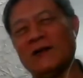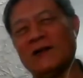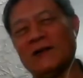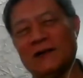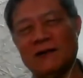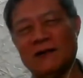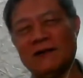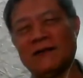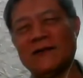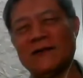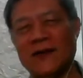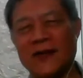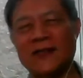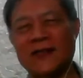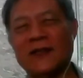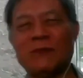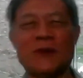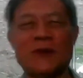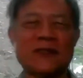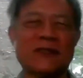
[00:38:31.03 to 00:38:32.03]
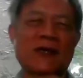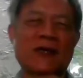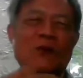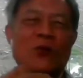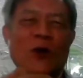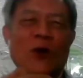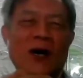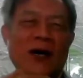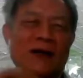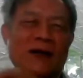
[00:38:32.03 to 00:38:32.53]
or 80%
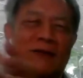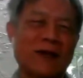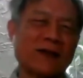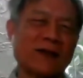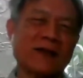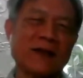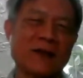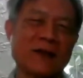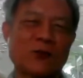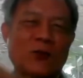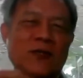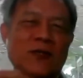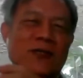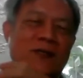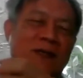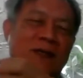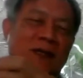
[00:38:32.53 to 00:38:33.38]
Y rather than 20.